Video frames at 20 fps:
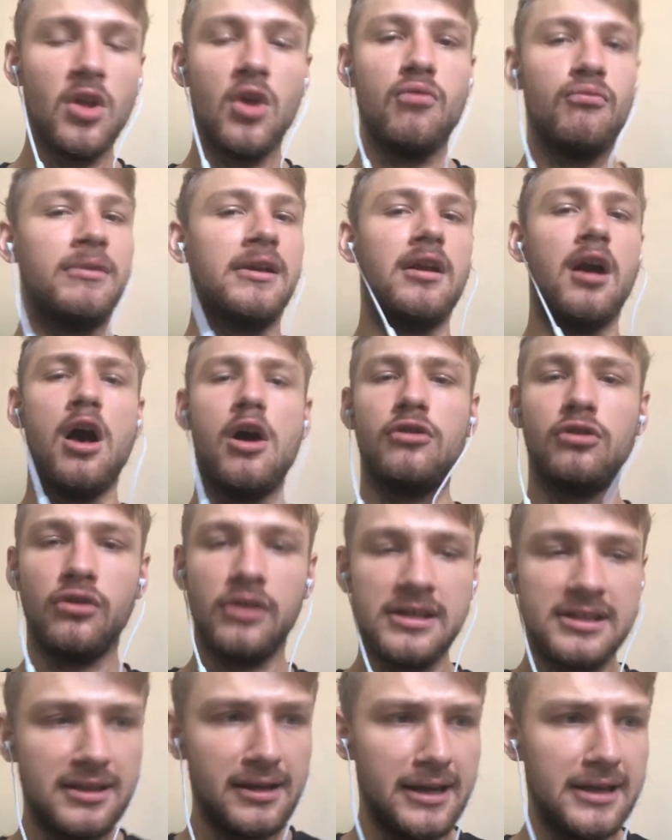We can't do
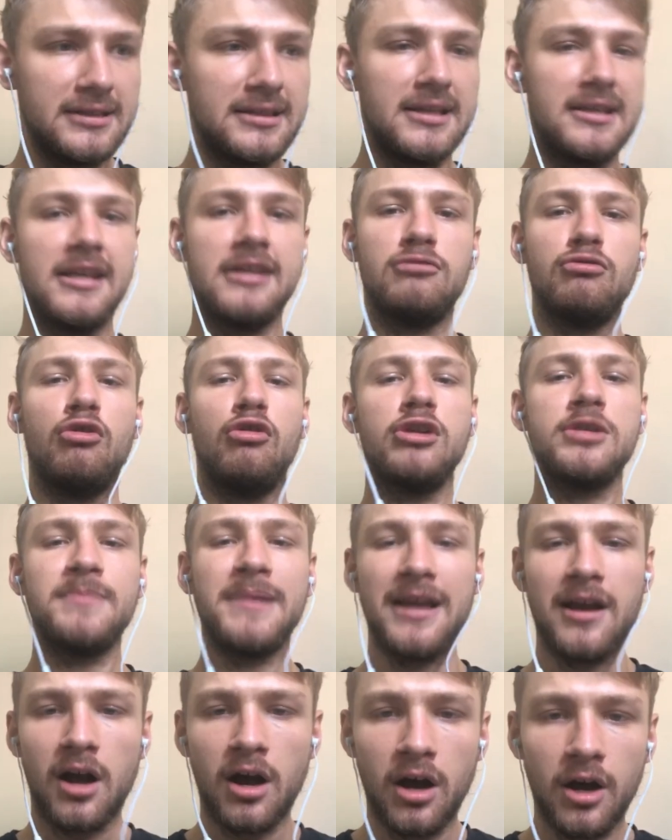these things will always be
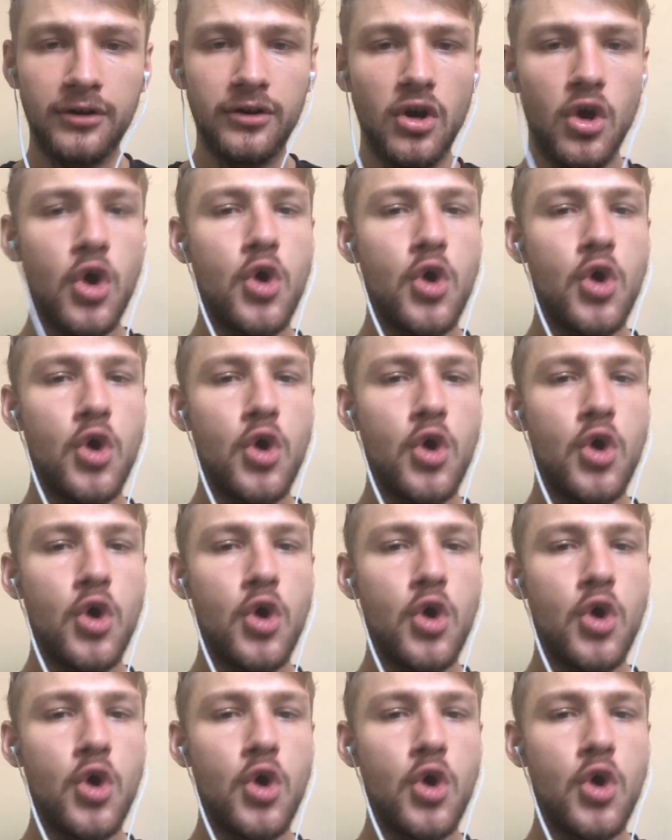hard.